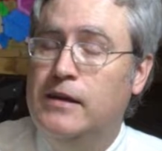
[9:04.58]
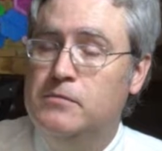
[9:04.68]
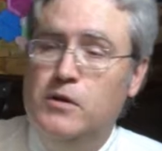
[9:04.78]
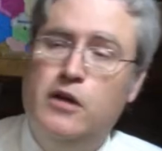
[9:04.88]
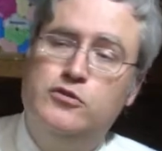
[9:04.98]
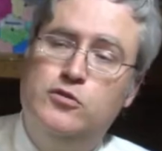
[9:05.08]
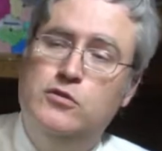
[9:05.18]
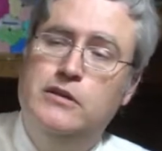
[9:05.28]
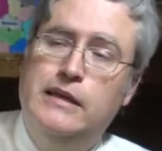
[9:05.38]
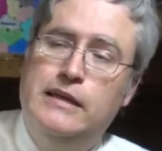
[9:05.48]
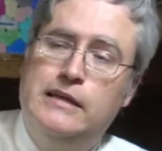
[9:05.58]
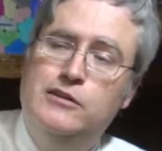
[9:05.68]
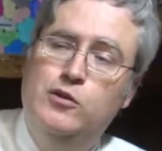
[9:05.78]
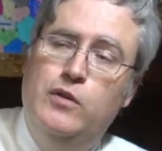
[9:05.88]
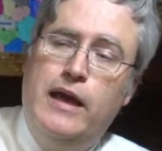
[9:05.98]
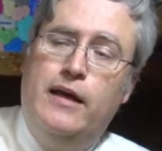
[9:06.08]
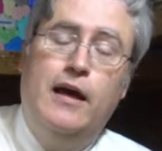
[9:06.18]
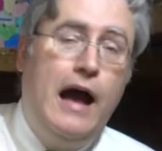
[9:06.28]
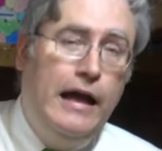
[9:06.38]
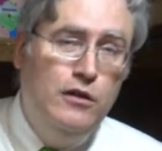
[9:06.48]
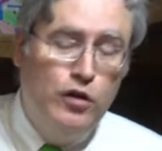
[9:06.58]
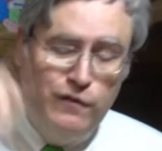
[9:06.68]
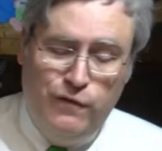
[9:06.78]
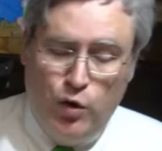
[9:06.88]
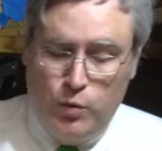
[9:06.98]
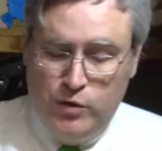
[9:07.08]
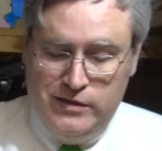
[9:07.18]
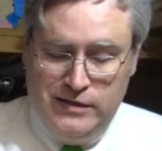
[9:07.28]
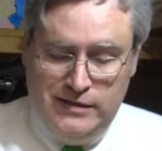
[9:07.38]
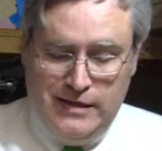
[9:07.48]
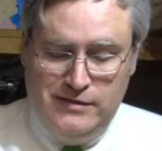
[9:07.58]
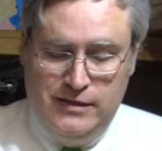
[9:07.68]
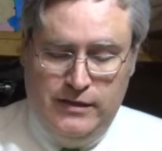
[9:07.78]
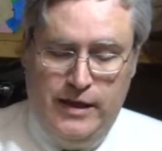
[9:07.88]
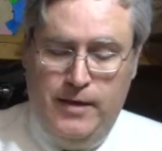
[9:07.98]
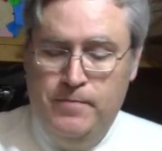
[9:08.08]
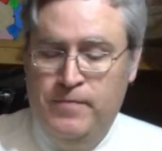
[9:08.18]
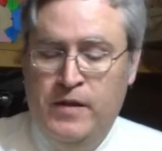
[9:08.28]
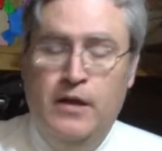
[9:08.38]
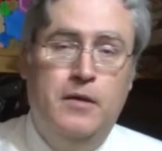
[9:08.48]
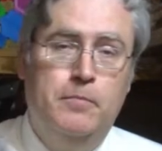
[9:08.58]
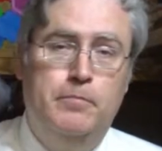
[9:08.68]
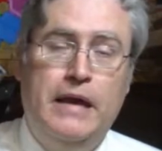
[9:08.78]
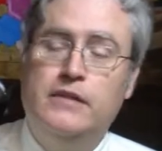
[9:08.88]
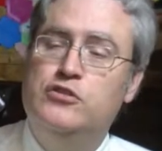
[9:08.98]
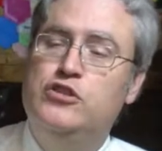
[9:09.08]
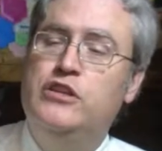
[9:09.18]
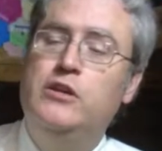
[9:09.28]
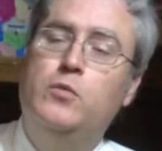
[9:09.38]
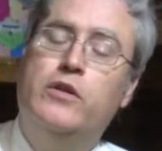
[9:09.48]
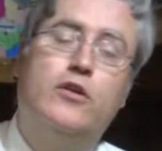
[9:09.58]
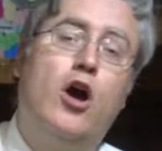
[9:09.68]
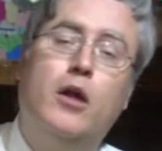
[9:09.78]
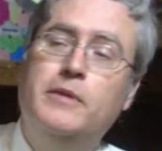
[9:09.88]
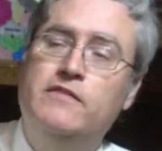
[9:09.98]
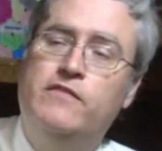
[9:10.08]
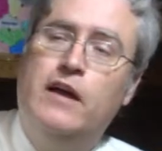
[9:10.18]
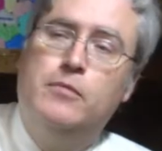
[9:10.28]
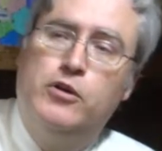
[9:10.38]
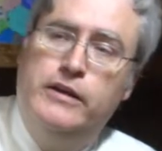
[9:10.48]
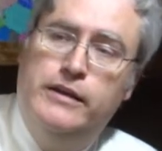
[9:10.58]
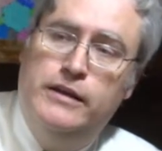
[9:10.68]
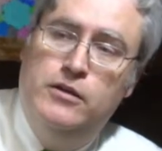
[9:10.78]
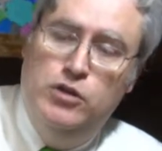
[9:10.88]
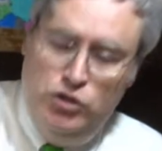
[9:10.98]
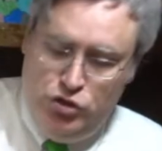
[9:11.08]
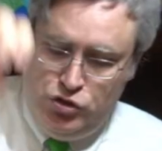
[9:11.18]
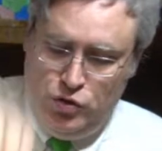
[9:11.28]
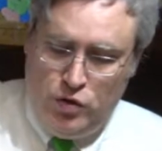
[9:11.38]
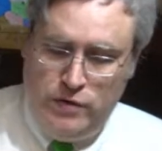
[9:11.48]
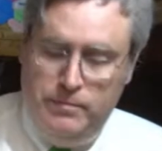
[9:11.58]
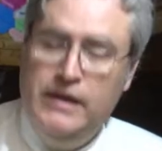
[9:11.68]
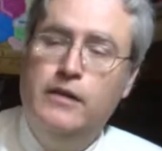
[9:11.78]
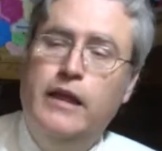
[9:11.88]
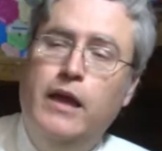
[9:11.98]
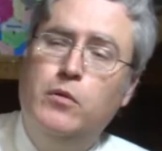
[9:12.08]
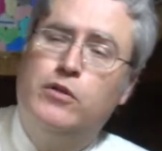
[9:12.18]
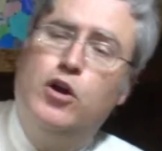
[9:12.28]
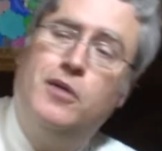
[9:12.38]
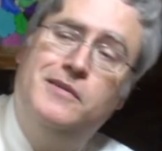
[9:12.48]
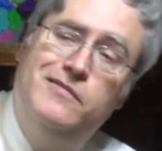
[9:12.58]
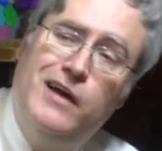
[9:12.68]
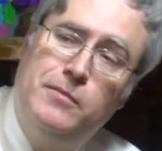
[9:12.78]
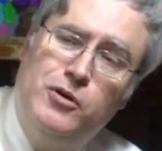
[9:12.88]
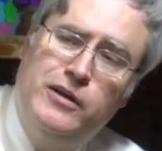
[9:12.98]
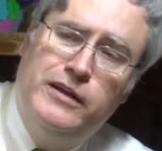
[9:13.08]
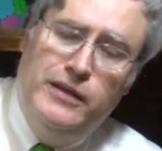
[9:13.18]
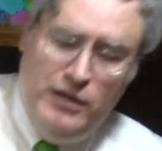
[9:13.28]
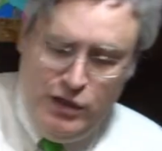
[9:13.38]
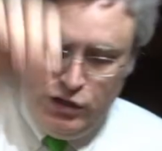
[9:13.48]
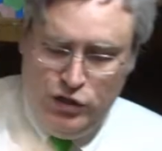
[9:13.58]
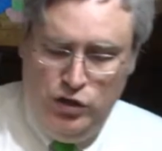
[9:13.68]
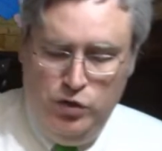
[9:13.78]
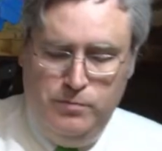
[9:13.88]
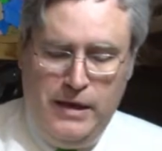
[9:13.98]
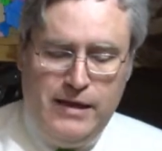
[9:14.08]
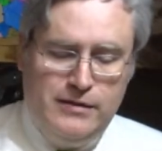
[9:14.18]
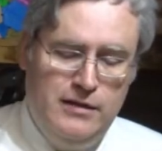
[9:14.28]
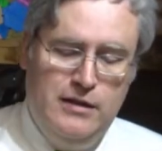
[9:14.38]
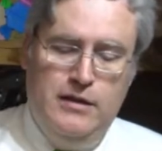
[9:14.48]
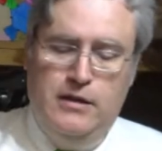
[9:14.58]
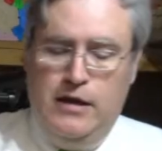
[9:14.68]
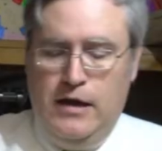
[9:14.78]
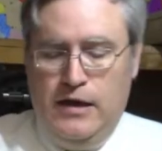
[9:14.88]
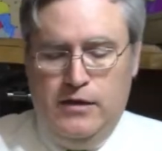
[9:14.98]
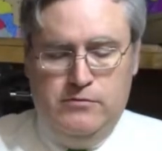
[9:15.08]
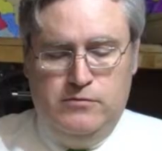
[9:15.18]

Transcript: nozzle, it can do that. I look forward to testing that. PETG with carbon fiber in it. Sure, PLA with carbon fiber in it. You bet. I